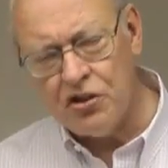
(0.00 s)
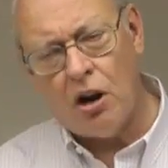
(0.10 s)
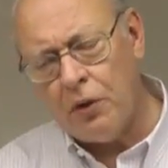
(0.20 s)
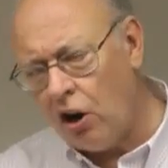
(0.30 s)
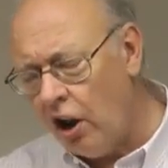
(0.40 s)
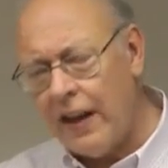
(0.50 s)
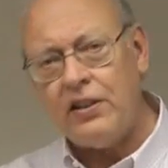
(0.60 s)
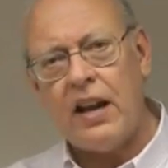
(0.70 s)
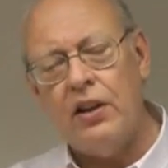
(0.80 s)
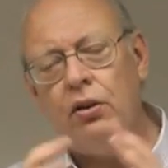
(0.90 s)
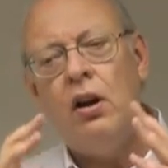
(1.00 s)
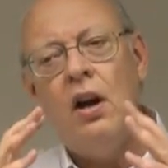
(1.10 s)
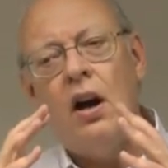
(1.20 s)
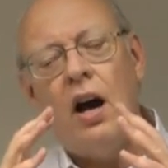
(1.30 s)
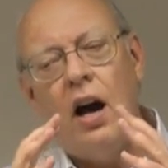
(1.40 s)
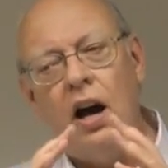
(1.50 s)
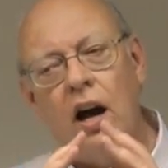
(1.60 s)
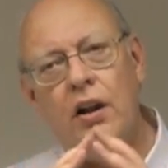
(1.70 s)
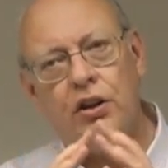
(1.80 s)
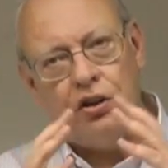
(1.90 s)
so I bring all that together.
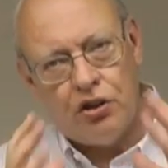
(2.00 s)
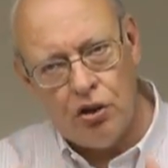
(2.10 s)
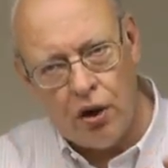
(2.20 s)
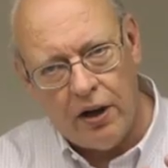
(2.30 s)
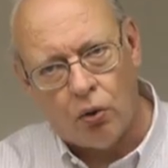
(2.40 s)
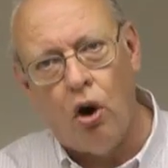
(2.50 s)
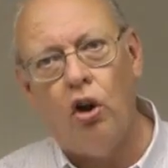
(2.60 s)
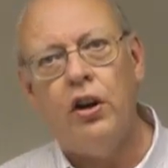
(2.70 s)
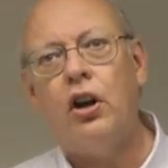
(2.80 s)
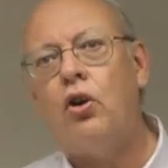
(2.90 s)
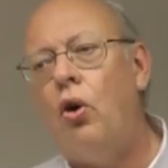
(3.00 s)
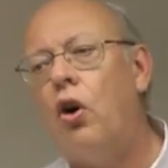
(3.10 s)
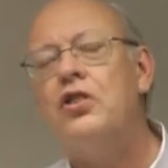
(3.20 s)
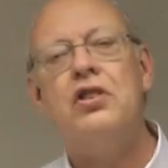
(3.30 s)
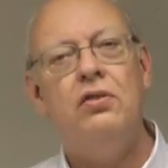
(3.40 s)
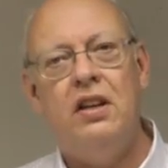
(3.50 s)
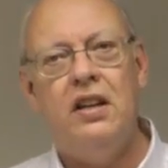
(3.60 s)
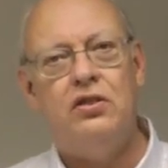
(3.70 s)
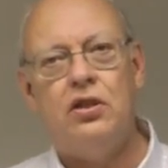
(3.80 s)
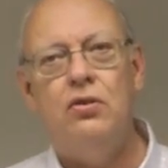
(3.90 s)
Uh, to, enroll in a course, you
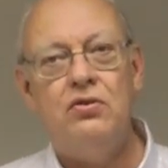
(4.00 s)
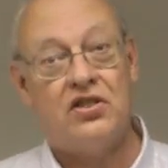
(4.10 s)
need to